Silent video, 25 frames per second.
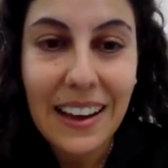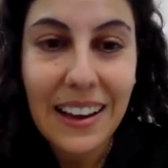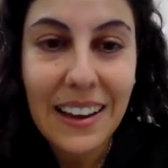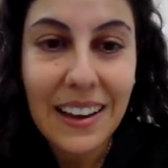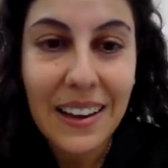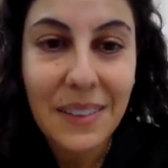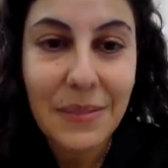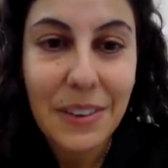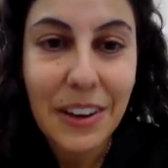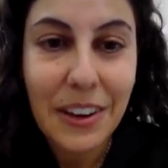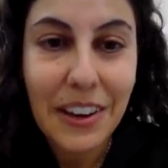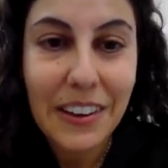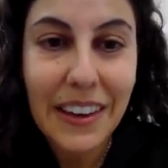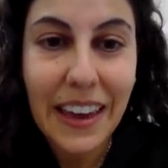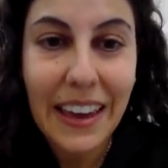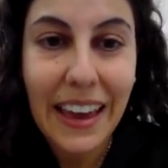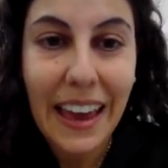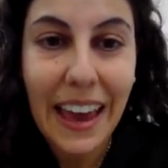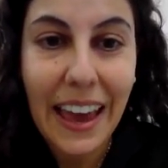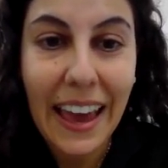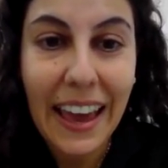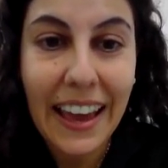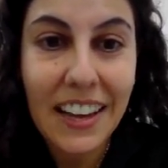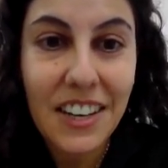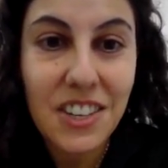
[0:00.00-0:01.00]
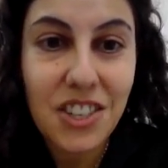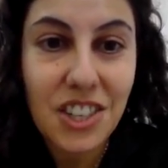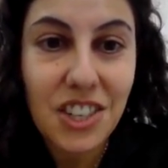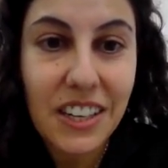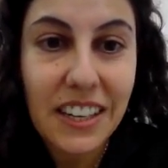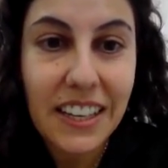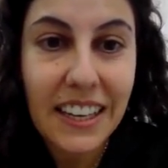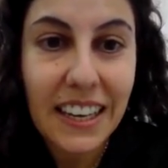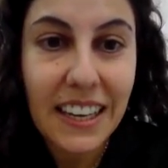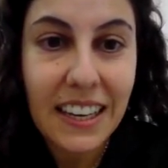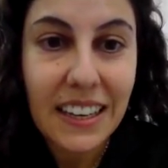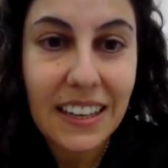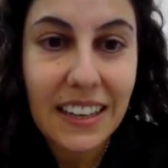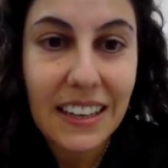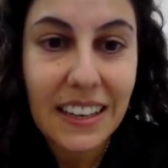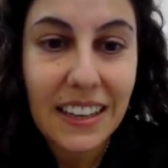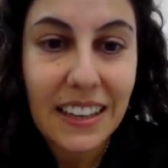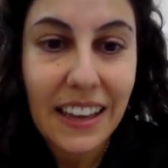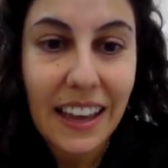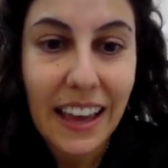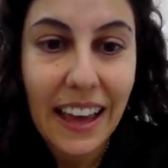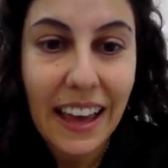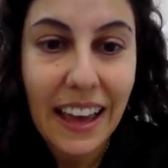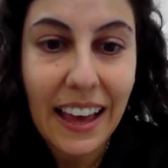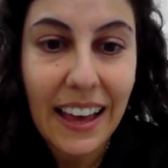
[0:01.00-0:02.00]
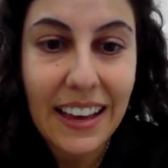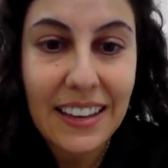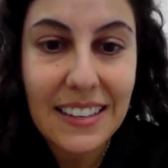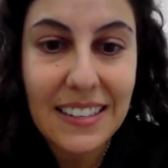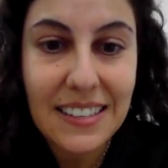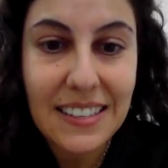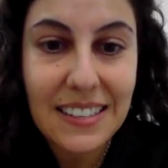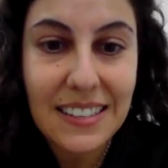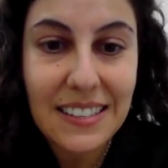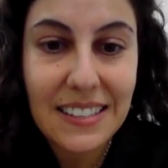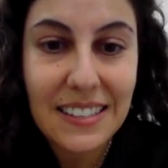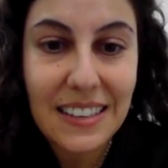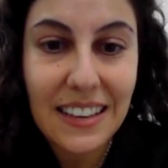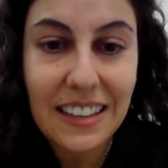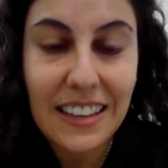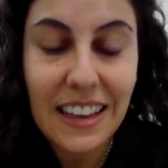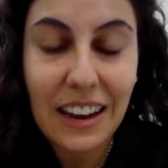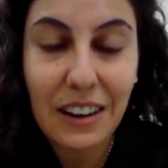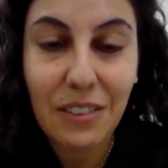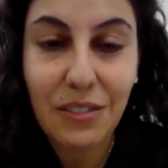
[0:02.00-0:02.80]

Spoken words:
Okay, Angeli has